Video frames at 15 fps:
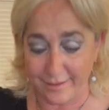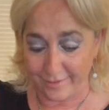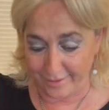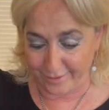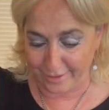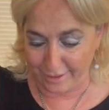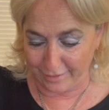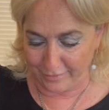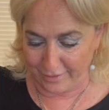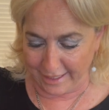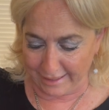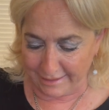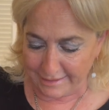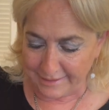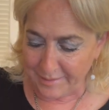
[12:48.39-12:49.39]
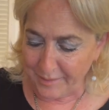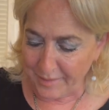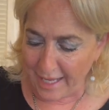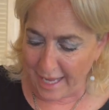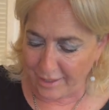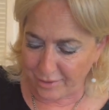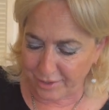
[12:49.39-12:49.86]
this evening
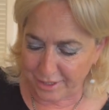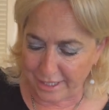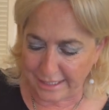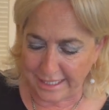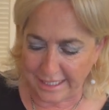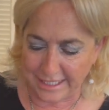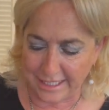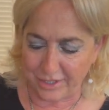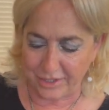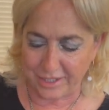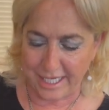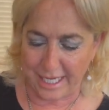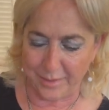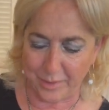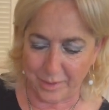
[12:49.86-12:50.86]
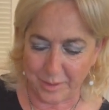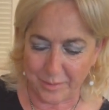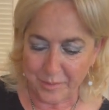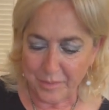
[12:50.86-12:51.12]
at your Sunday dinner table.